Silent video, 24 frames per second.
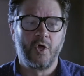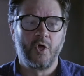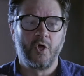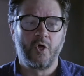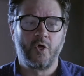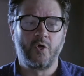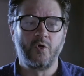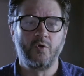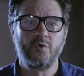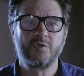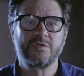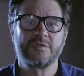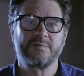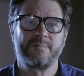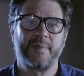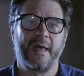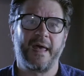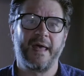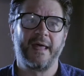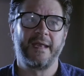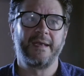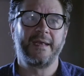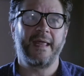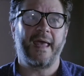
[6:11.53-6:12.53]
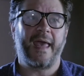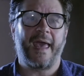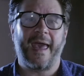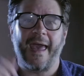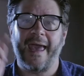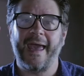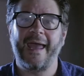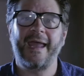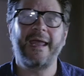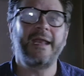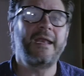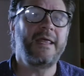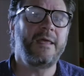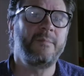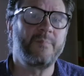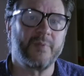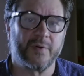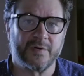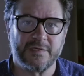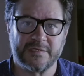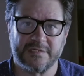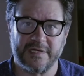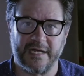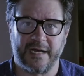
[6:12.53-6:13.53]
who spend
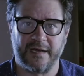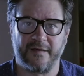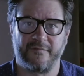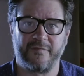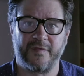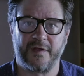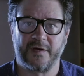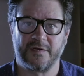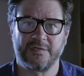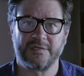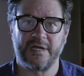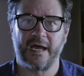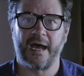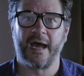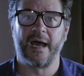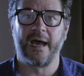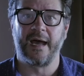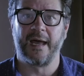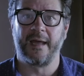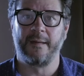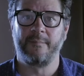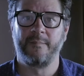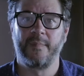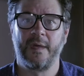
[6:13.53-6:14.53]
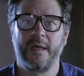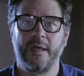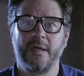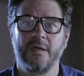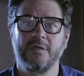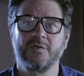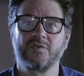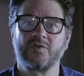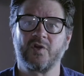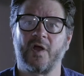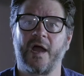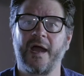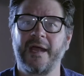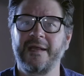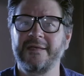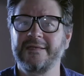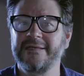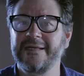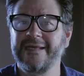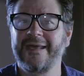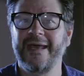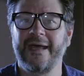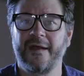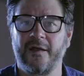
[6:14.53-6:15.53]
80% of their time trying
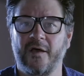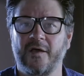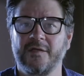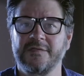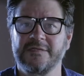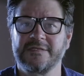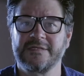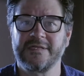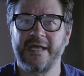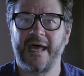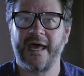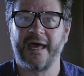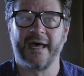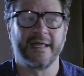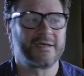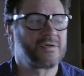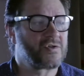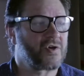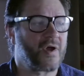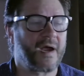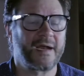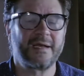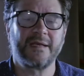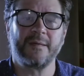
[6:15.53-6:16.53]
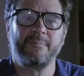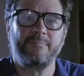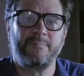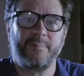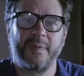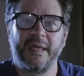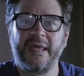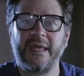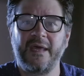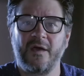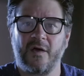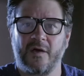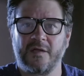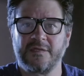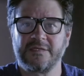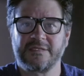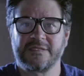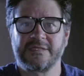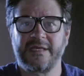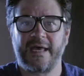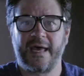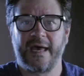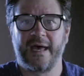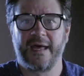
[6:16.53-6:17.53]
to get on set, trying to be on
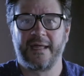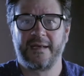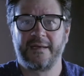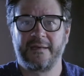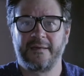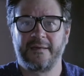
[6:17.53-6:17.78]
set,